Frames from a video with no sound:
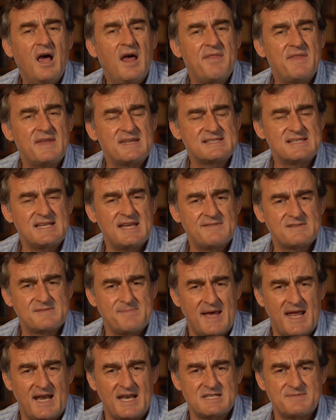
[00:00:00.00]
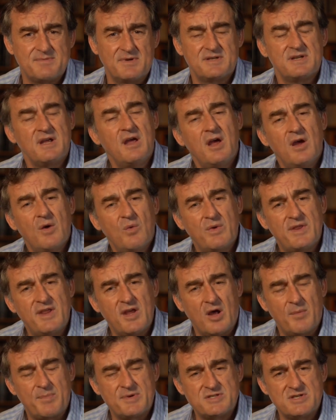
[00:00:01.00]
and this leaves management with
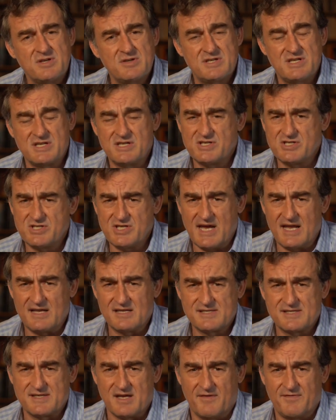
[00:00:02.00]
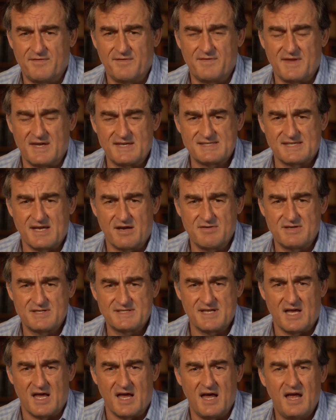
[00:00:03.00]
the opportunity to channel stuff if they so
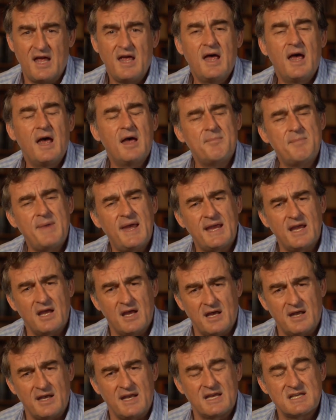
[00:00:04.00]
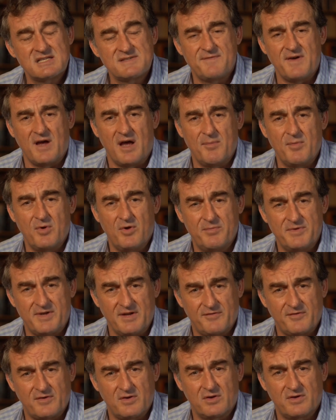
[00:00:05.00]
desire and make earnings far more
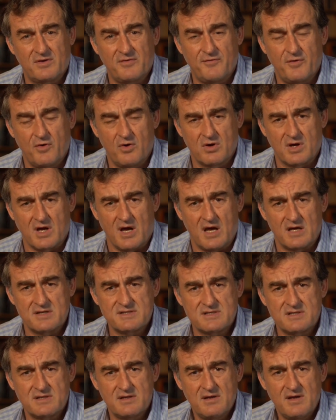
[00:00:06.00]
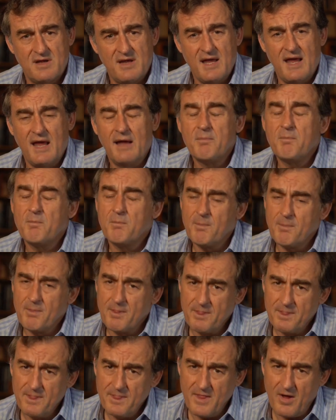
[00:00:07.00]
difficult to forecast.
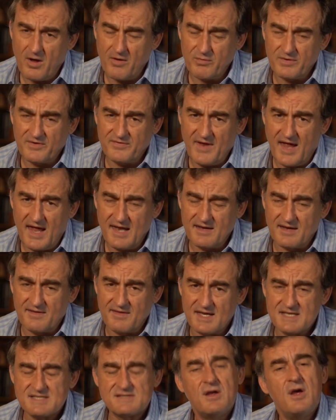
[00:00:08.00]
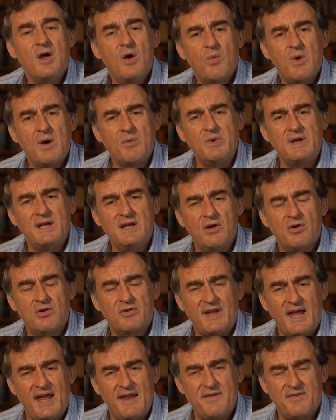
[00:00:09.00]
Notwithstanding this, when we
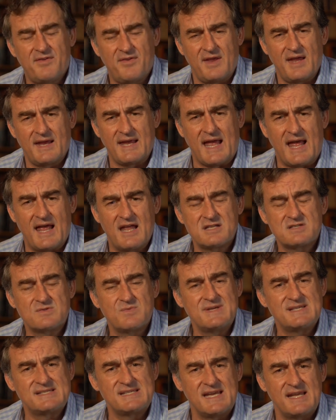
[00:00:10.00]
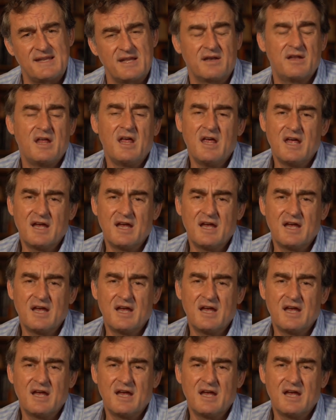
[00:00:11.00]
looked into the accounts, we see that